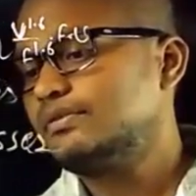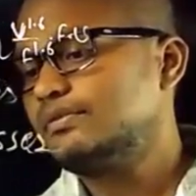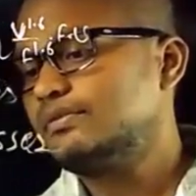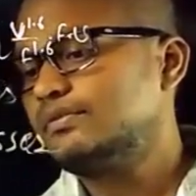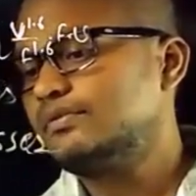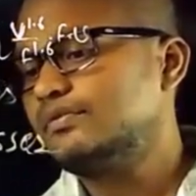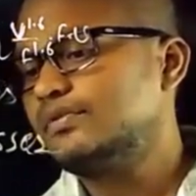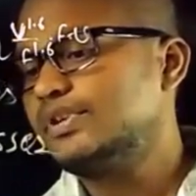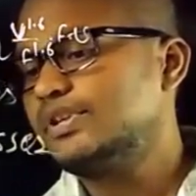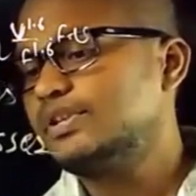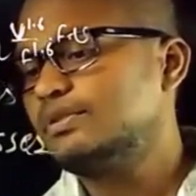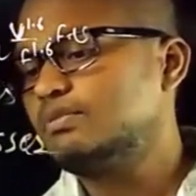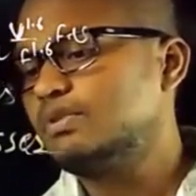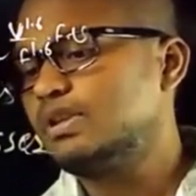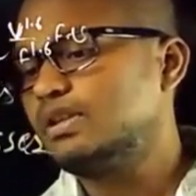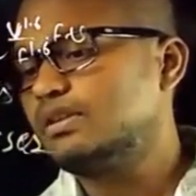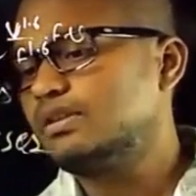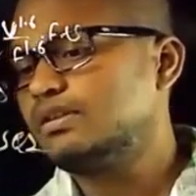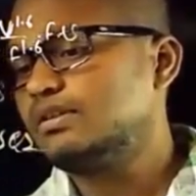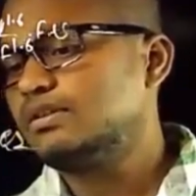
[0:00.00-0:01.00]
variable,
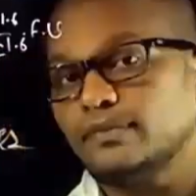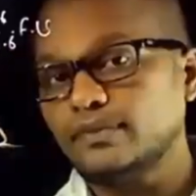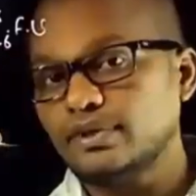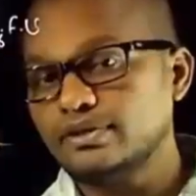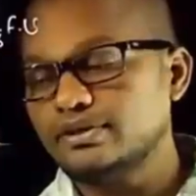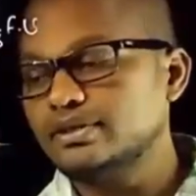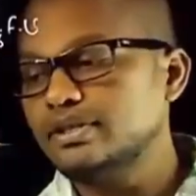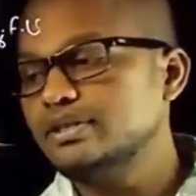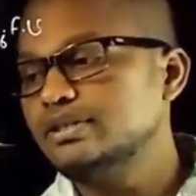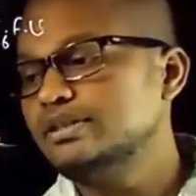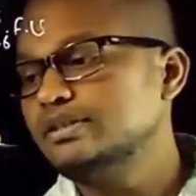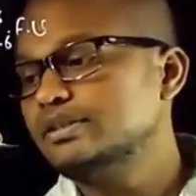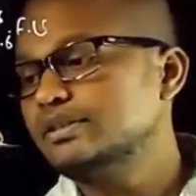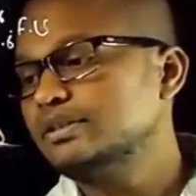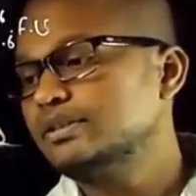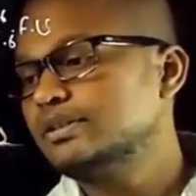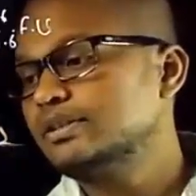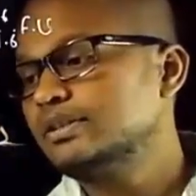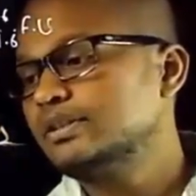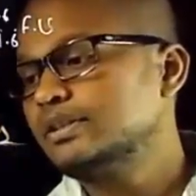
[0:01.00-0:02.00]
then
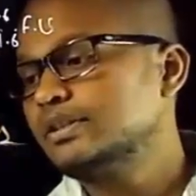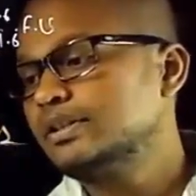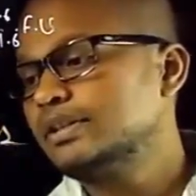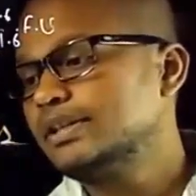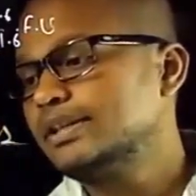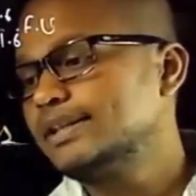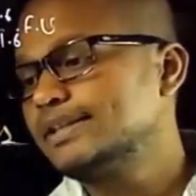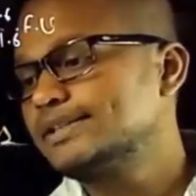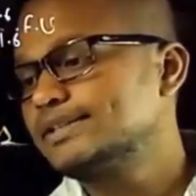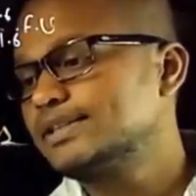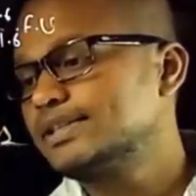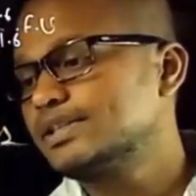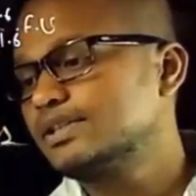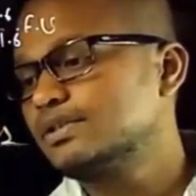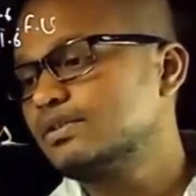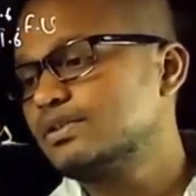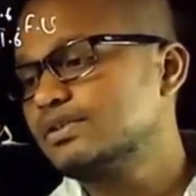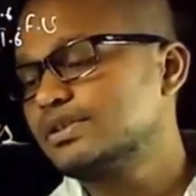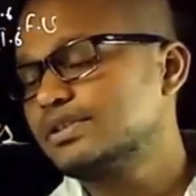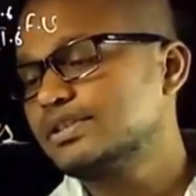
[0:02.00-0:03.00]
hysteresis
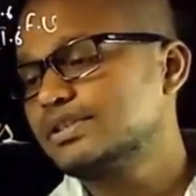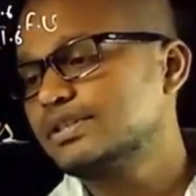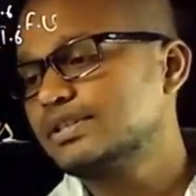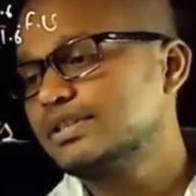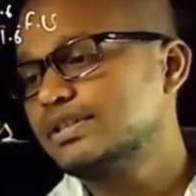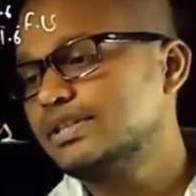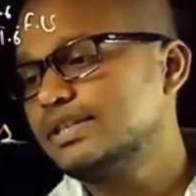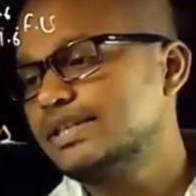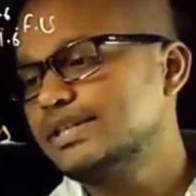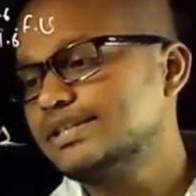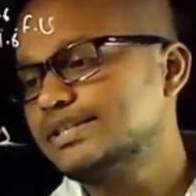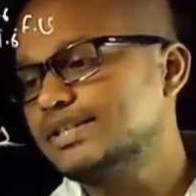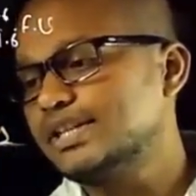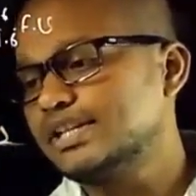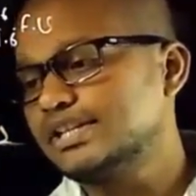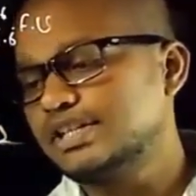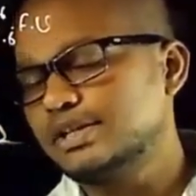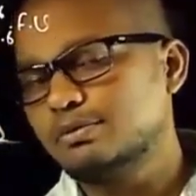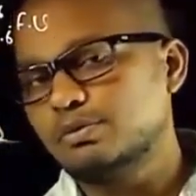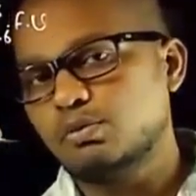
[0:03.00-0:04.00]
losses is
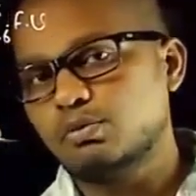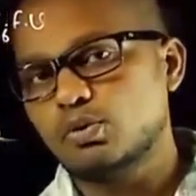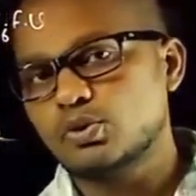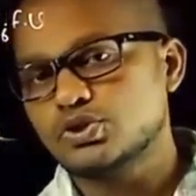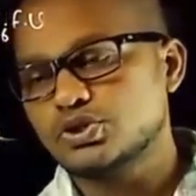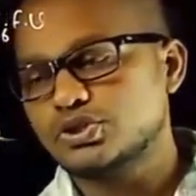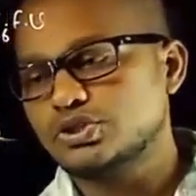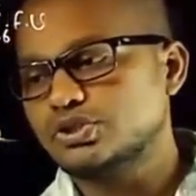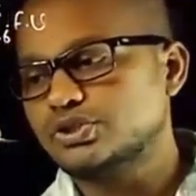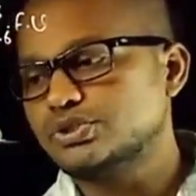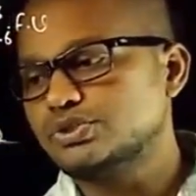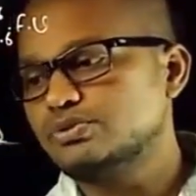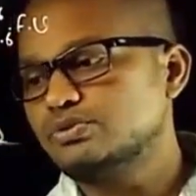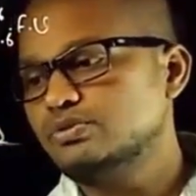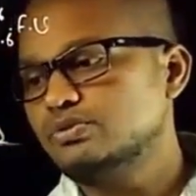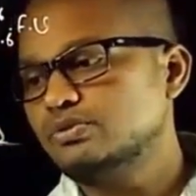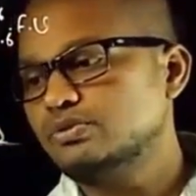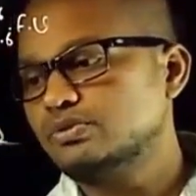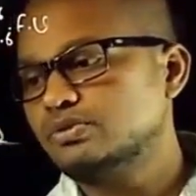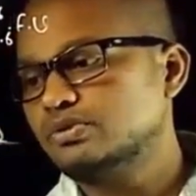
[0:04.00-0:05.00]
directly proportional
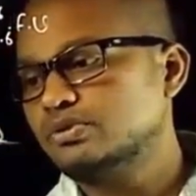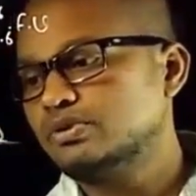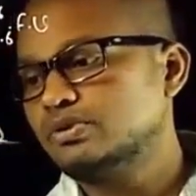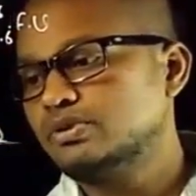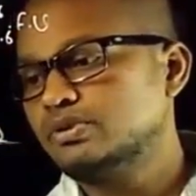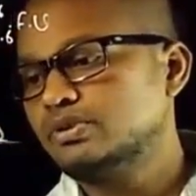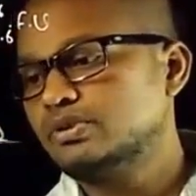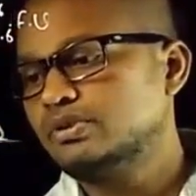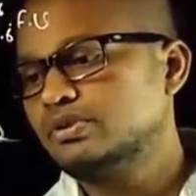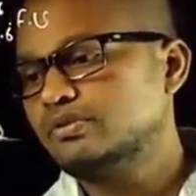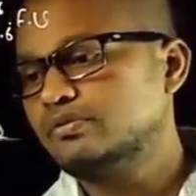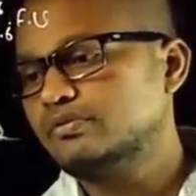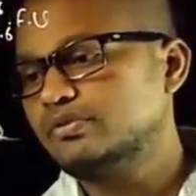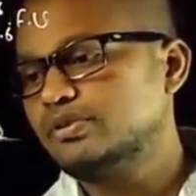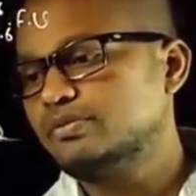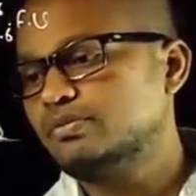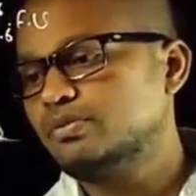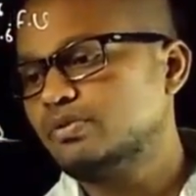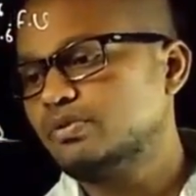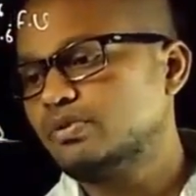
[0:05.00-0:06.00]
to V
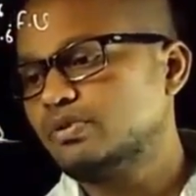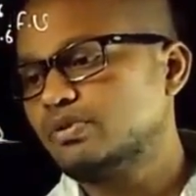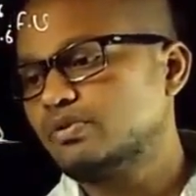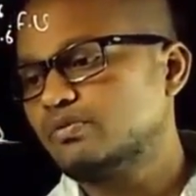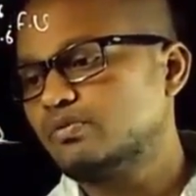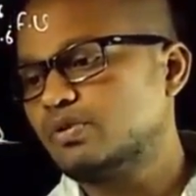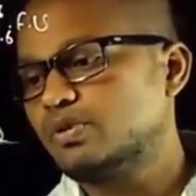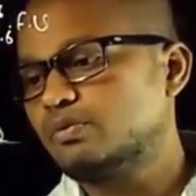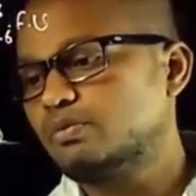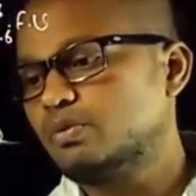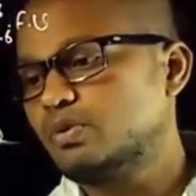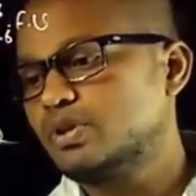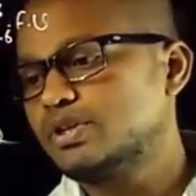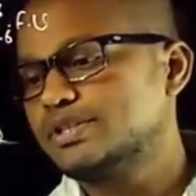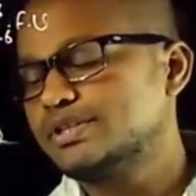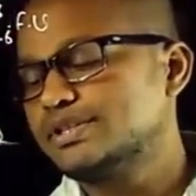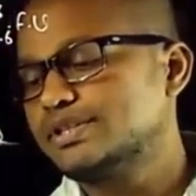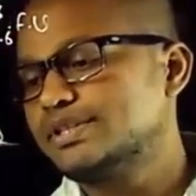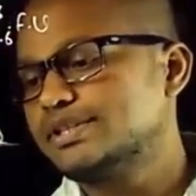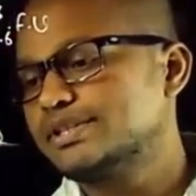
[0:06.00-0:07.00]
power
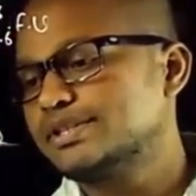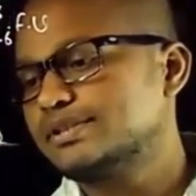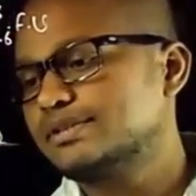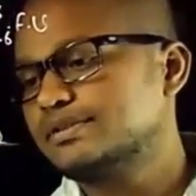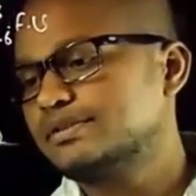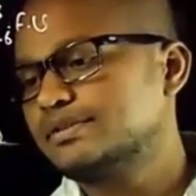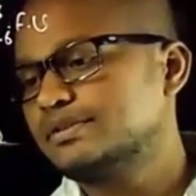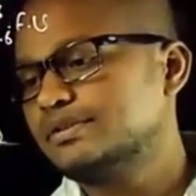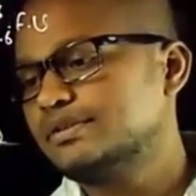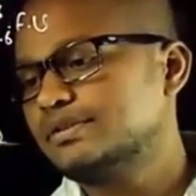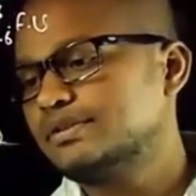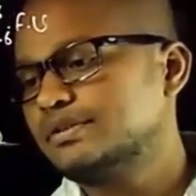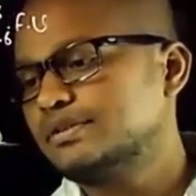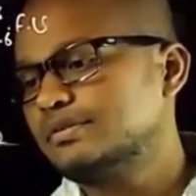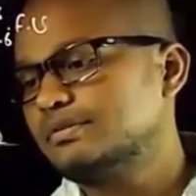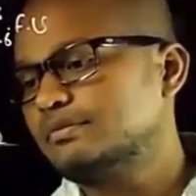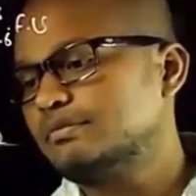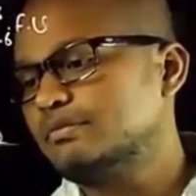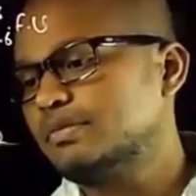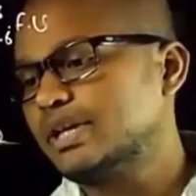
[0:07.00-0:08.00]
1.6
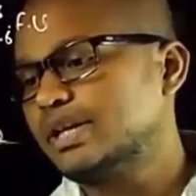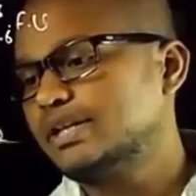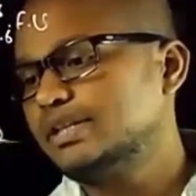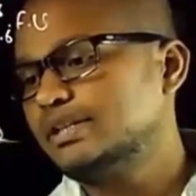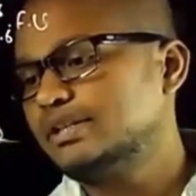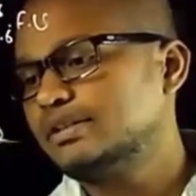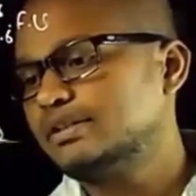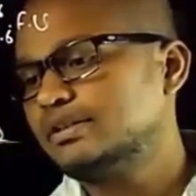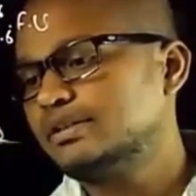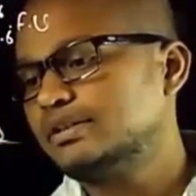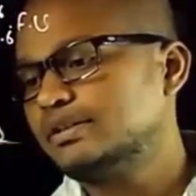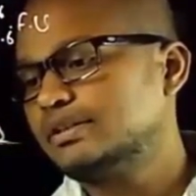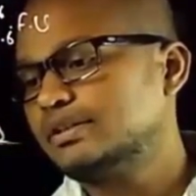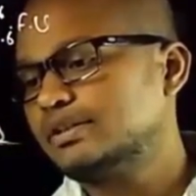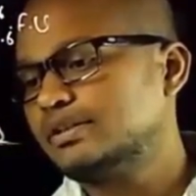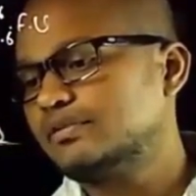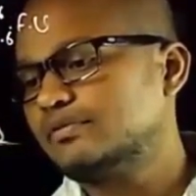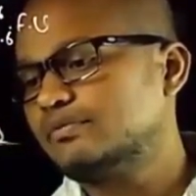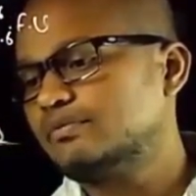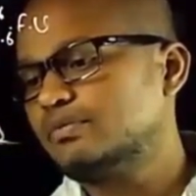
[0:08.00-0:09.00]
by
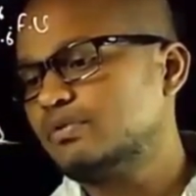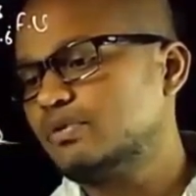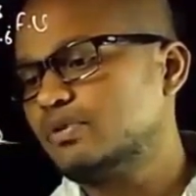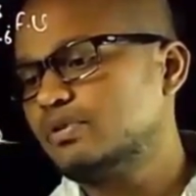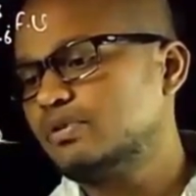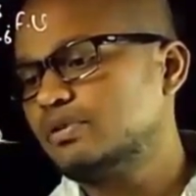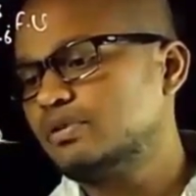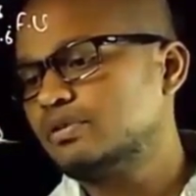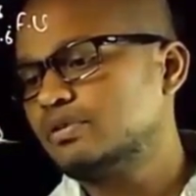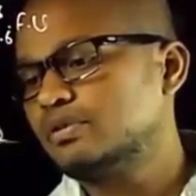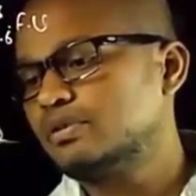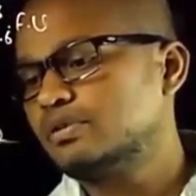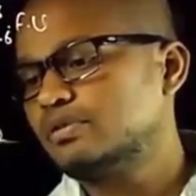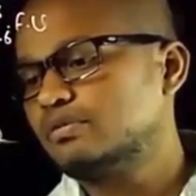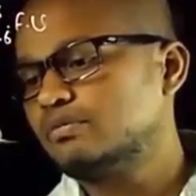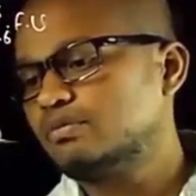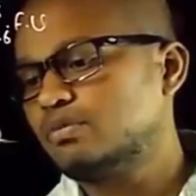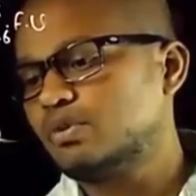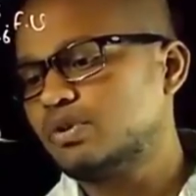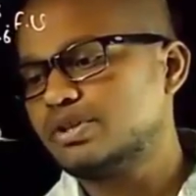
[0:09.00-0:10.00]
F power
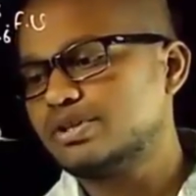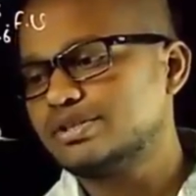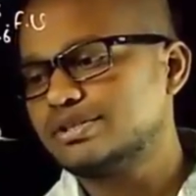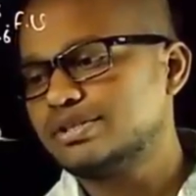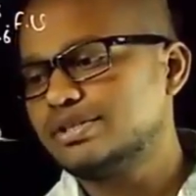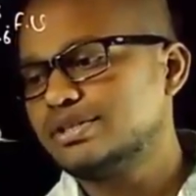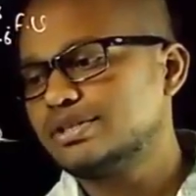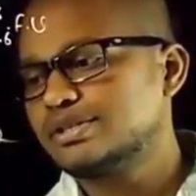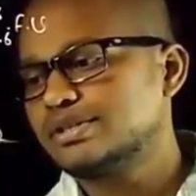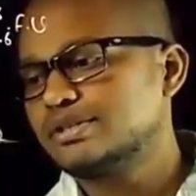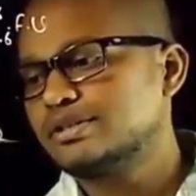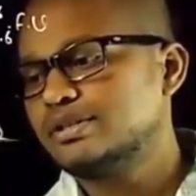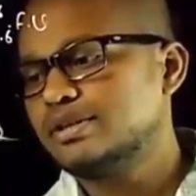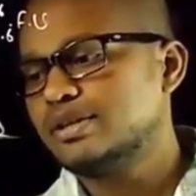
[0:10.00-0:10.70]
0.6,